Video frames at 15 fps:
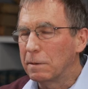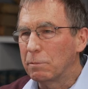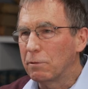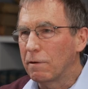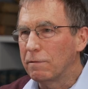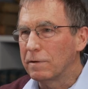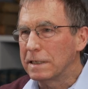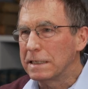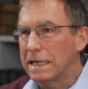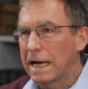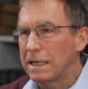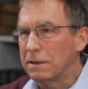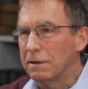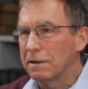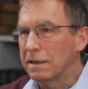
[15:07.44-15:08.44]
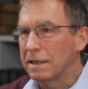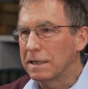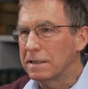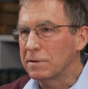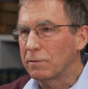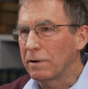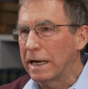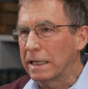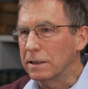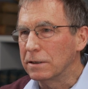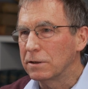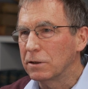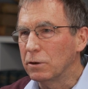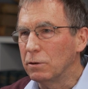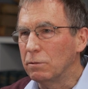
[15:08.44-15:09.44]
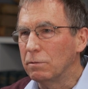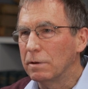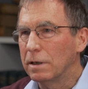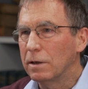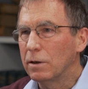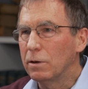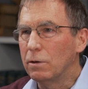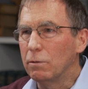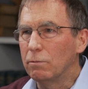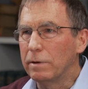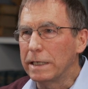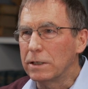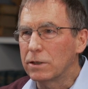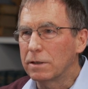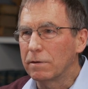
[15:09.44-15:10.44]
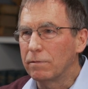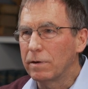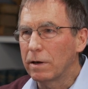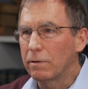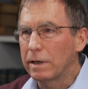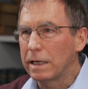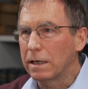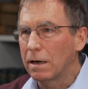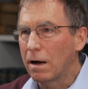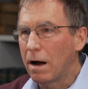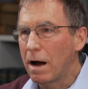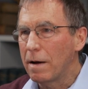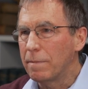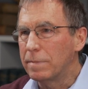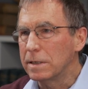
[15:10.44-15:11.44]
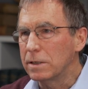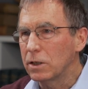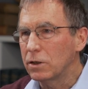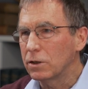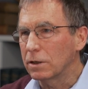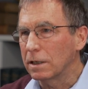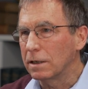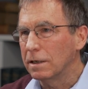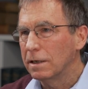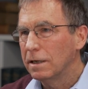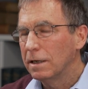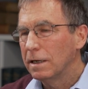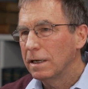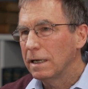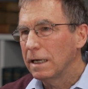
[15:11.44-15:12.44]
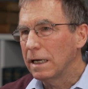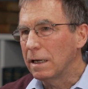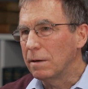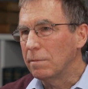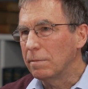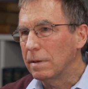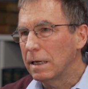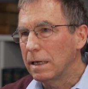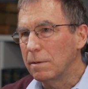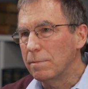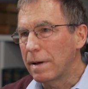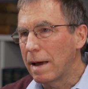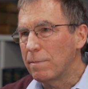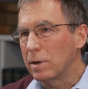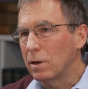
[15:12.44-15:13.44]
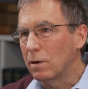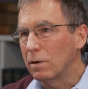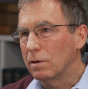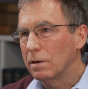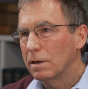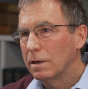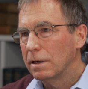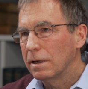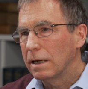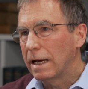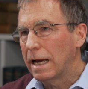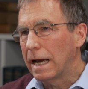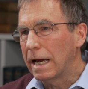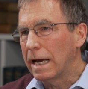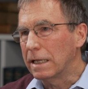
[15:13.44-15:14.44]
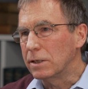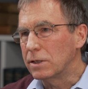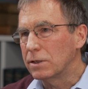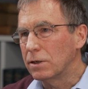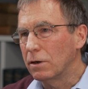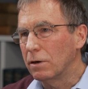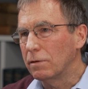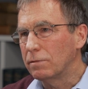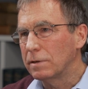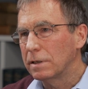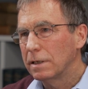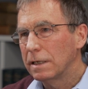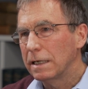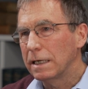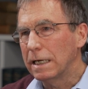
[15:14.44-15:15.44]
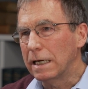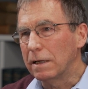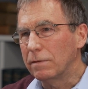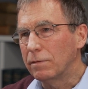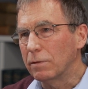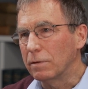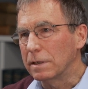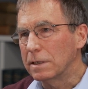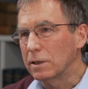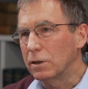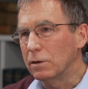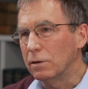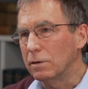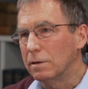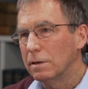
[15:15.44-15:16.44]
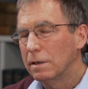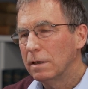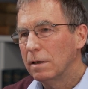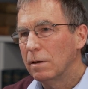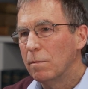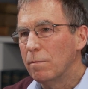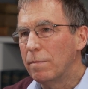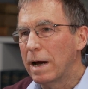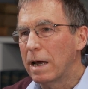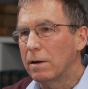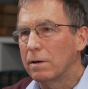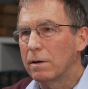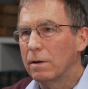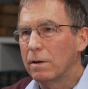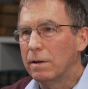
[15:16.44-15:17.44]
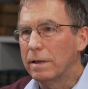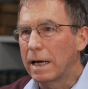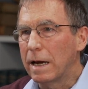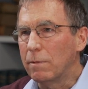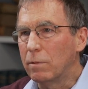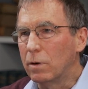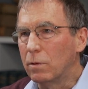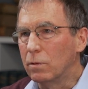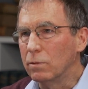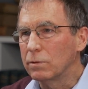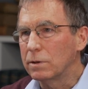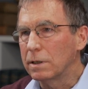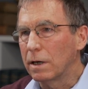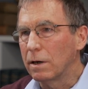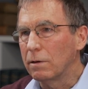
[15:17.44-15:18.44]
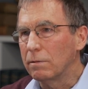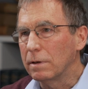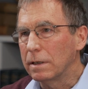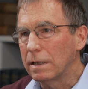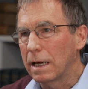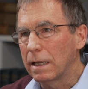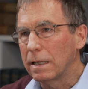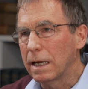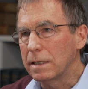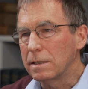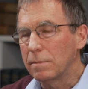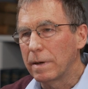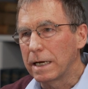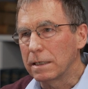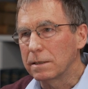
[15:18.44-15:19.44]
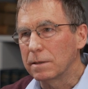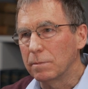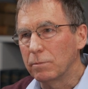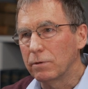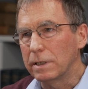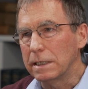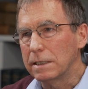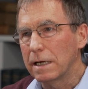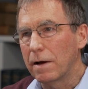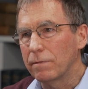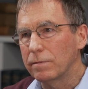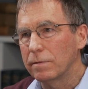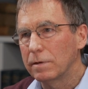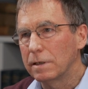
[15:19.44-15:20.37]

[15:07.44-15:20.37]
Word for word: the prophet Daniel and his friends who, who reached a very high position in, in Babylon and served it for its good. But they were also, they had to make some pretty tough